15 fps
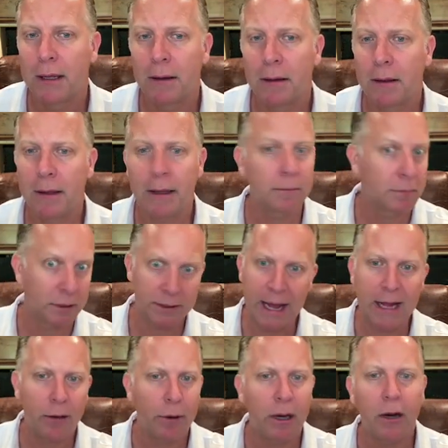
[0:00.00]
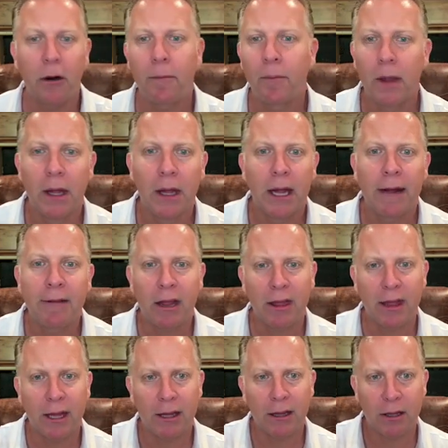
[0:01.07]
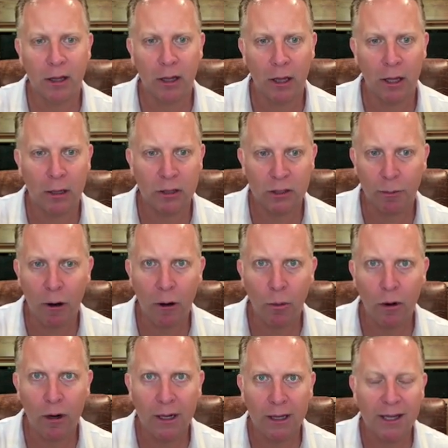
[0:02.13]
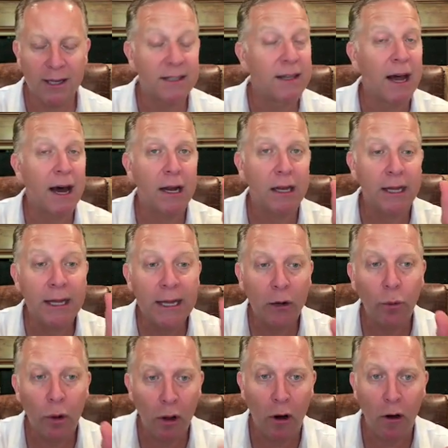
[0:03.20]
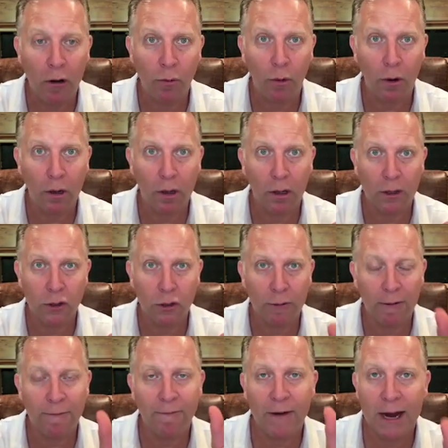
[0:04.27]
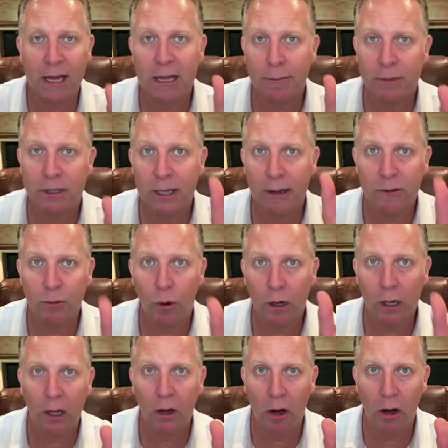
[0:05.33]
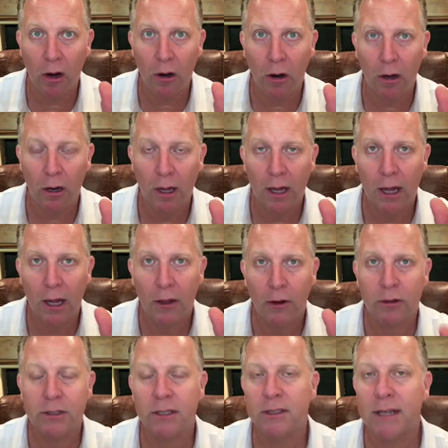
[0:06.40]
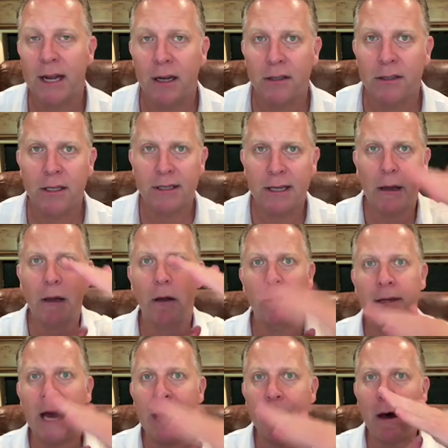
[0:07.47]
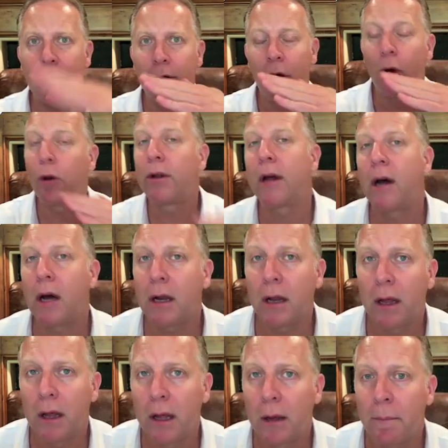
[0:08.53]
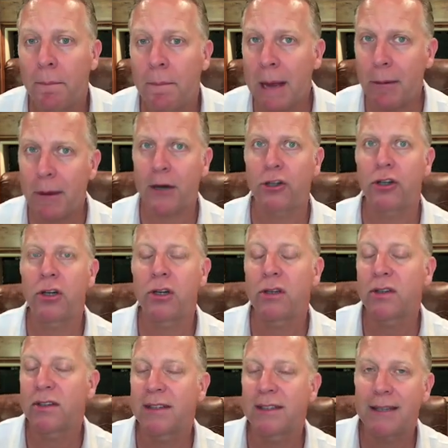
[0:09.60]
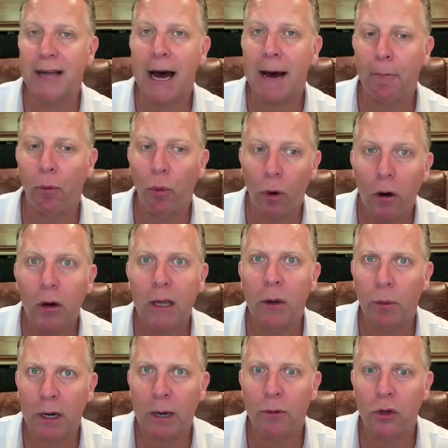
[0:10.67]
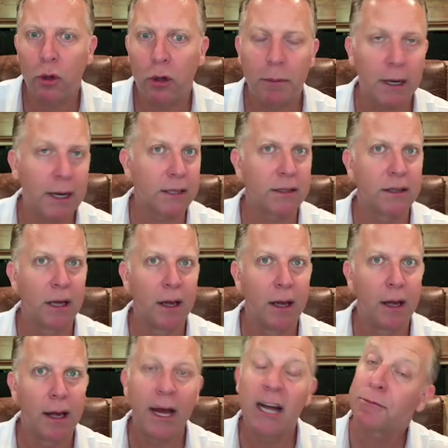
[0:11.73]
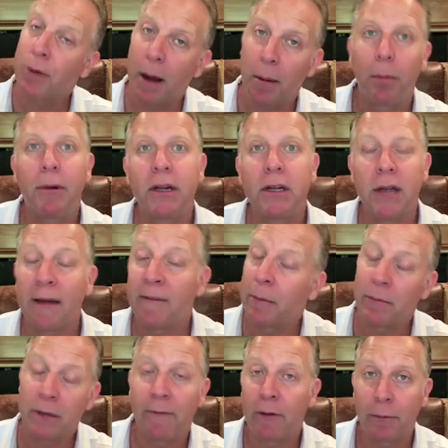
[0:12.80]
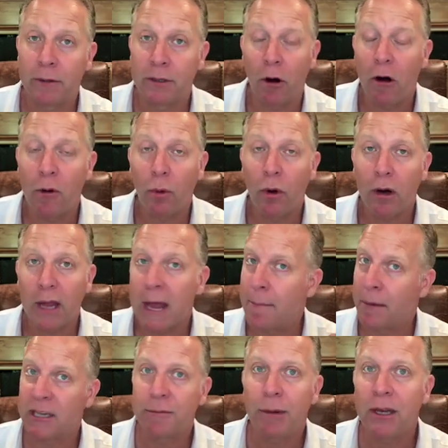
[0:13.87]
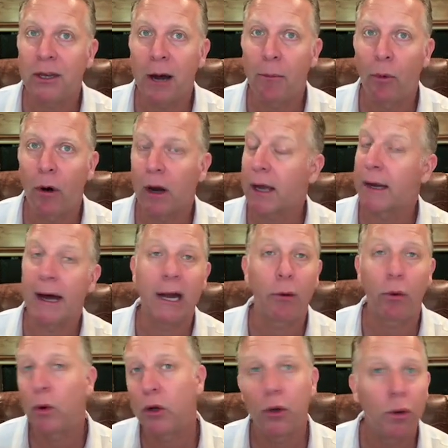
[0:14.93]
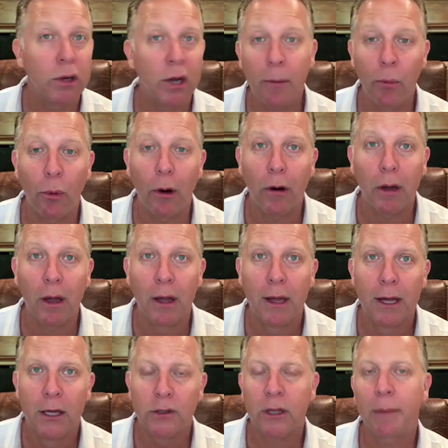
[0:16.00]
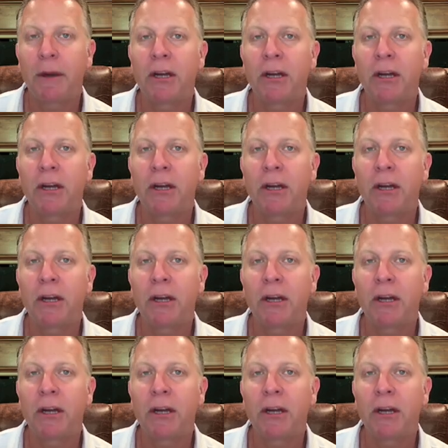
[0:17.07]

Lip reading: like exactly right here, if they think smart work does not equal hard work, and so if they find themselves working hard, there's this tendency to say, time out, hold on, maybe I should just stop working what I'm doing because it's probably, if it's hard work, it must be dumb work, and I don't want to do dumb work. So let me